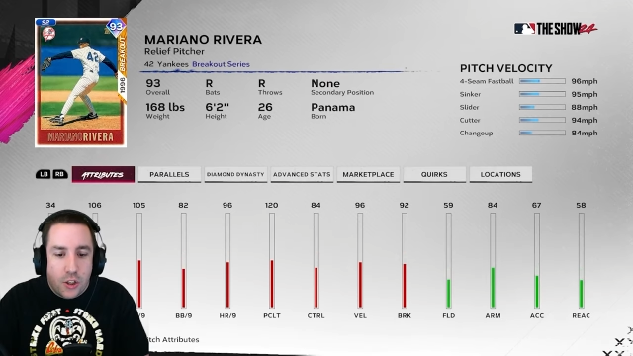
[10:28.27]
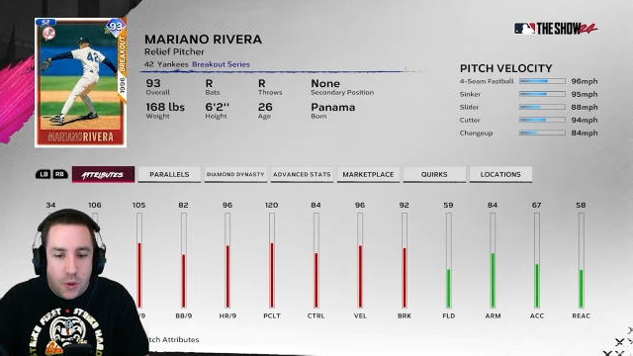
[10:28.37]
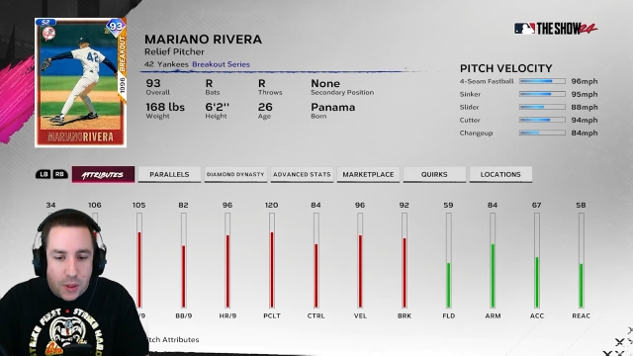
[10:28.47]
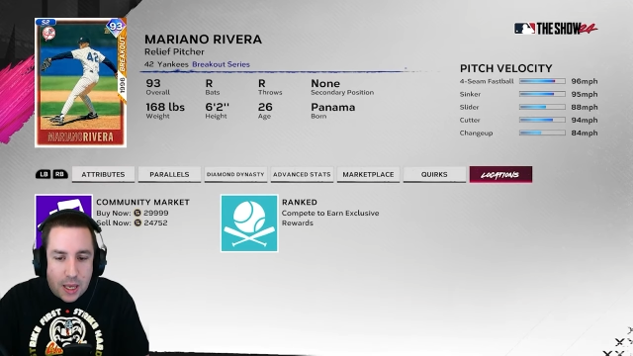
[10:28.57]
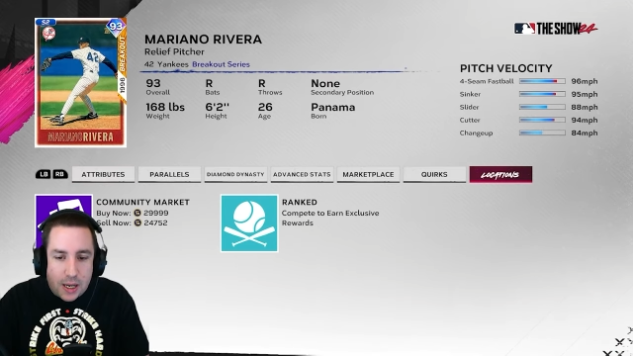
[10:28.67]
So
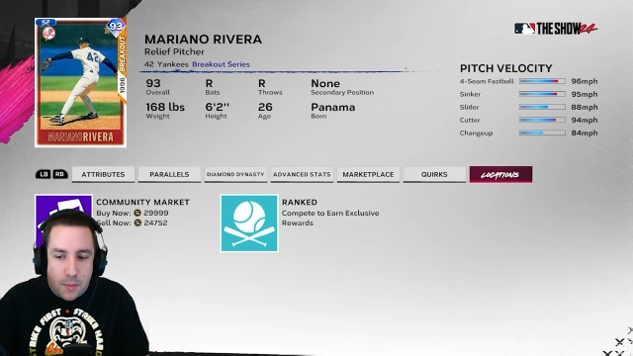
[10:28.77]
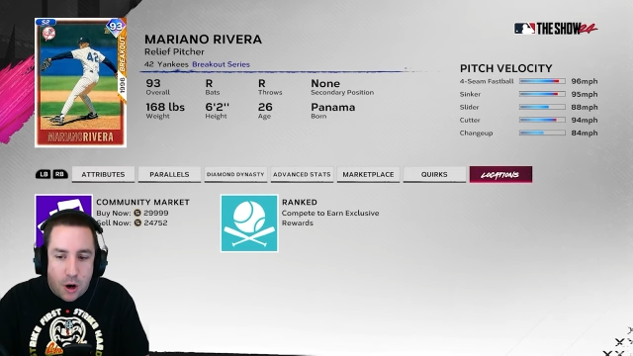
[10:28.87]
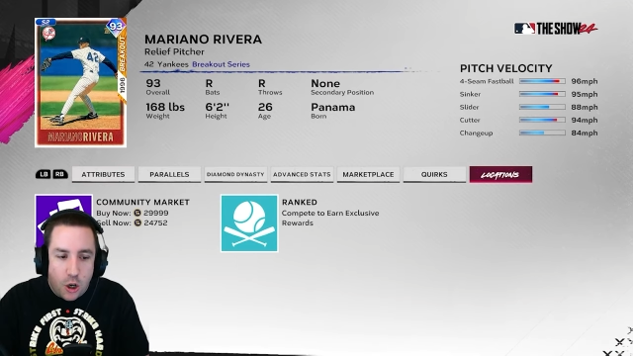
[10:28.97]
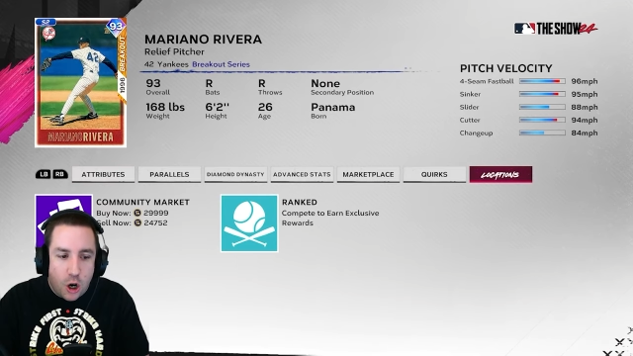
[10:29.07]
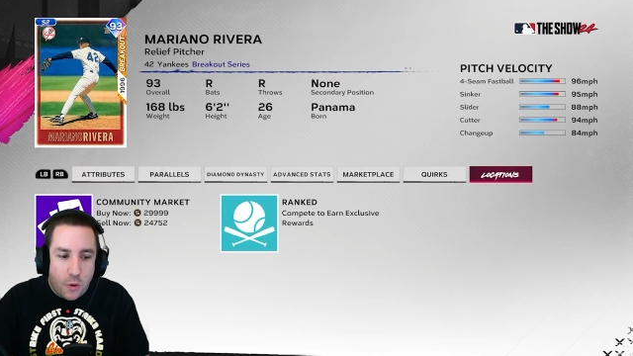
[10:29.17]
we think of
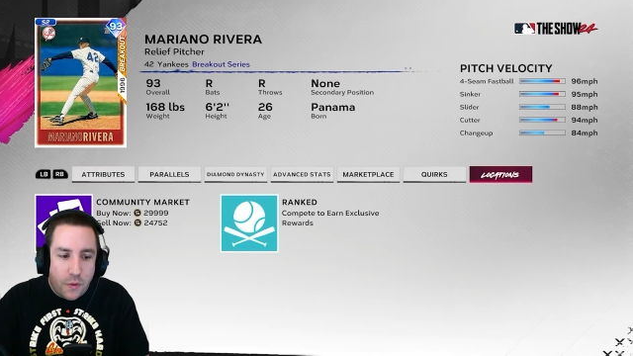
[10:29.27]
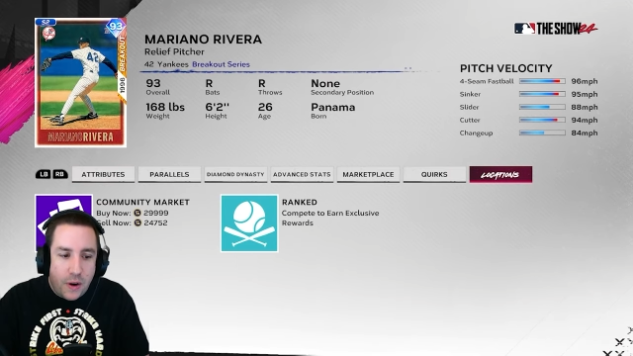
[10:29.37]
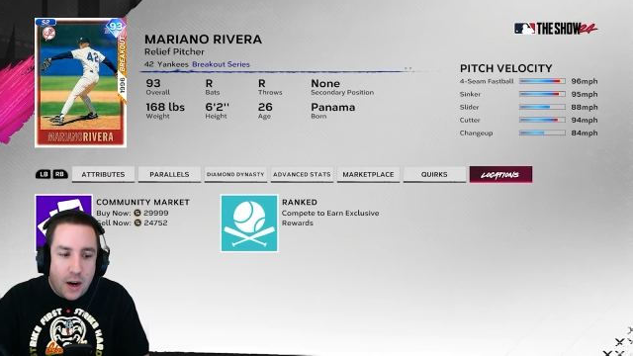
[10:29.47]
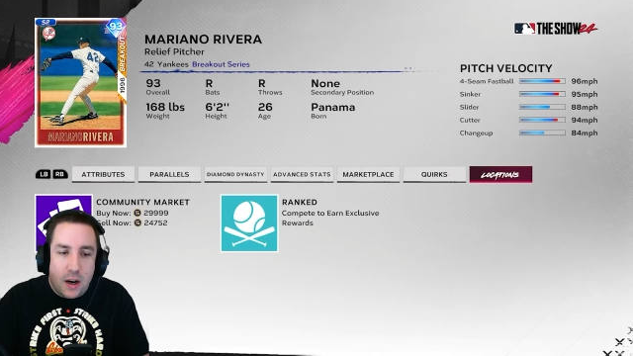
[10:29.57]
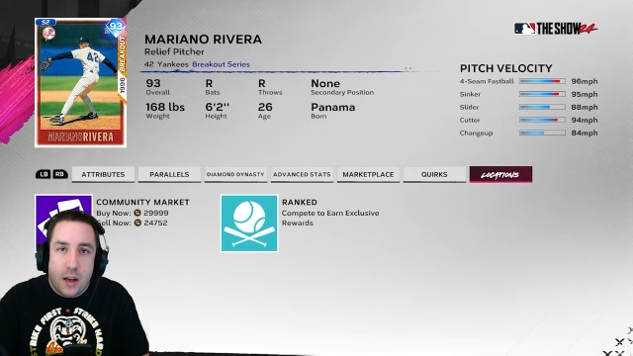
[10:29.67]
Mariano
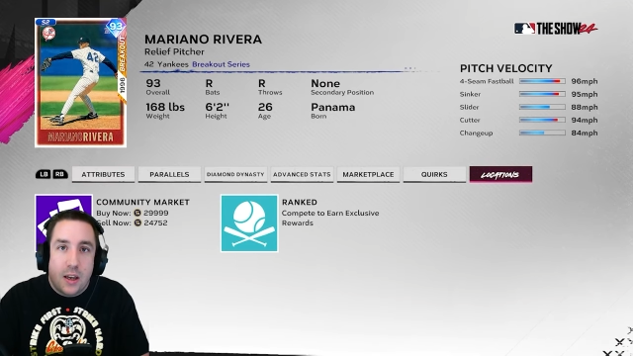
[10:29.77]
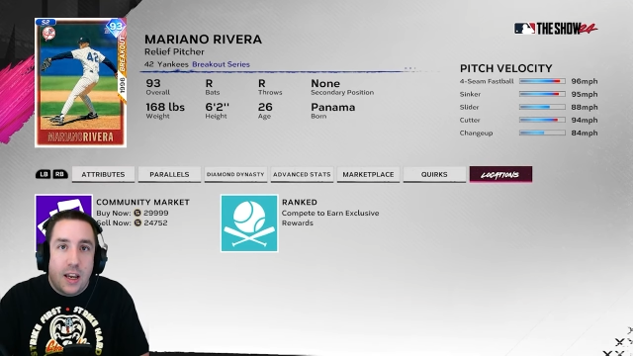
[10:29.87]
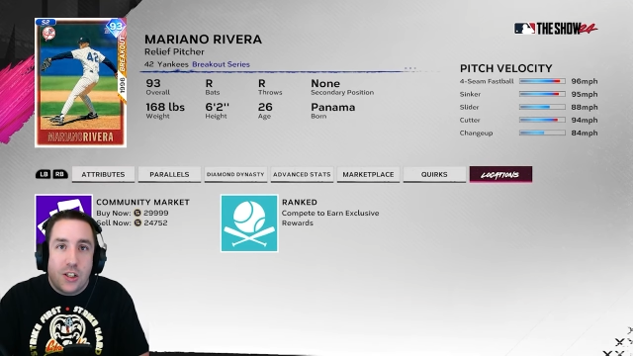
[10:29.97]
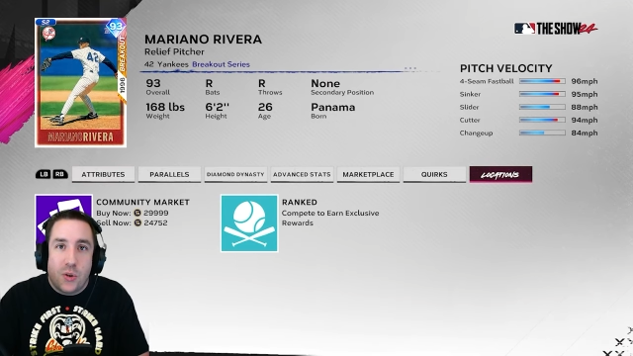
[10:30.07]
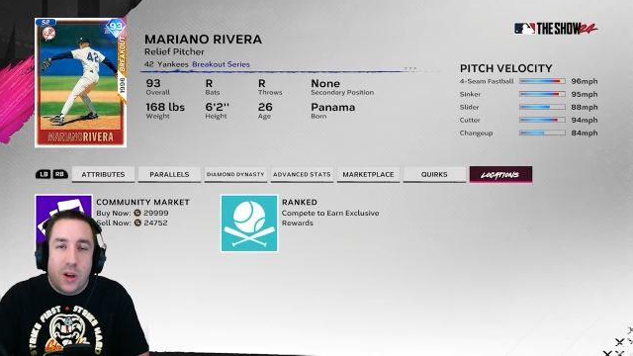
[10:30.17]
Rivera,
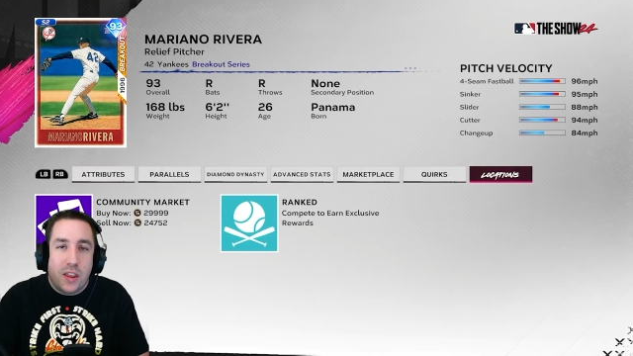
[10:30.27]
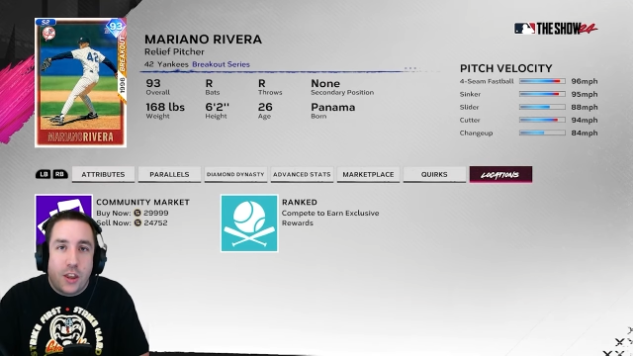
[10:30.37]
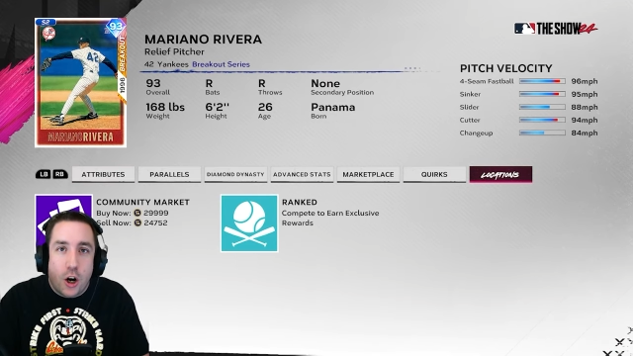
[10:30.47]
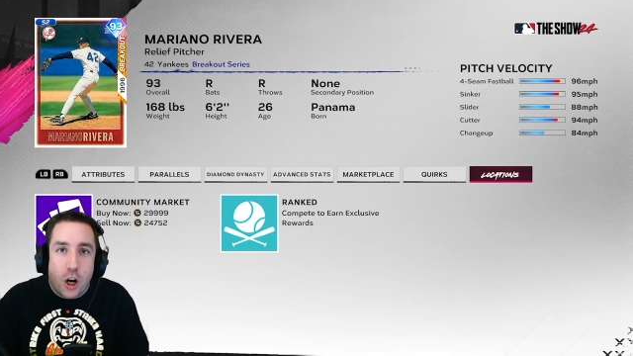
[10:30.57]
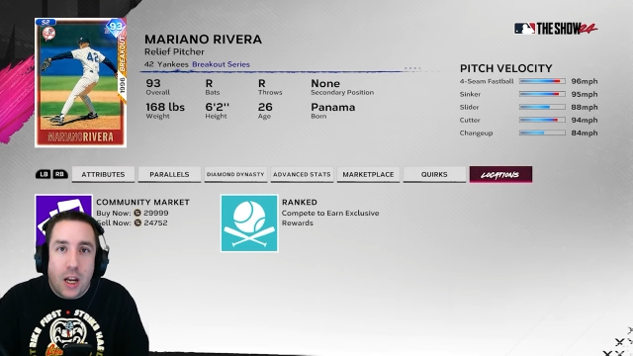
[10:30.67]
he's only
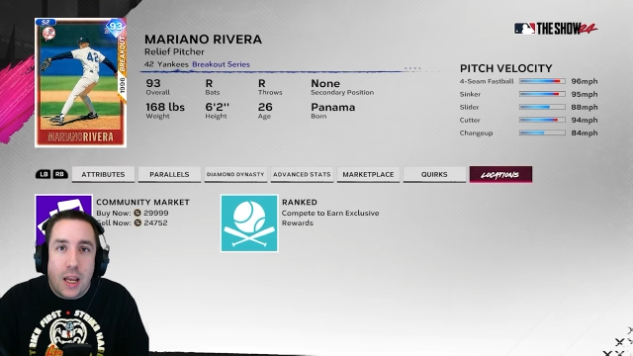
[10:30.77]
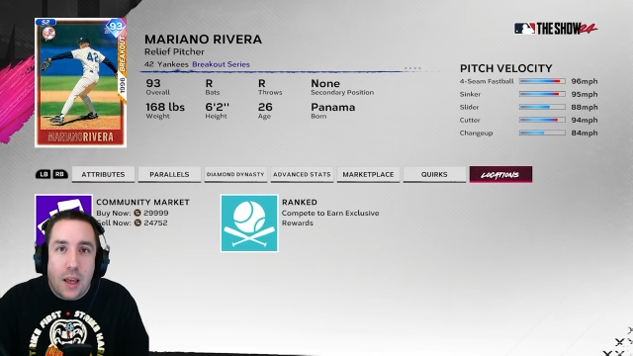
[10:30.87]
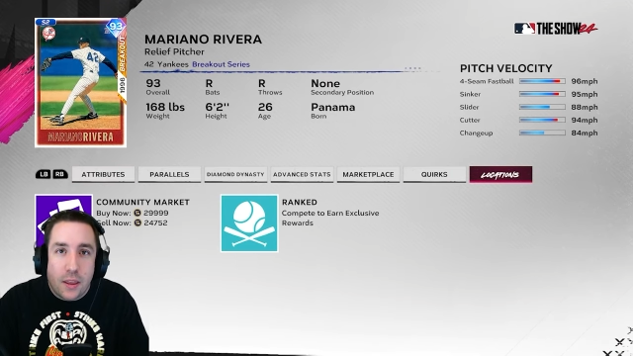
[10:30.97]
thirty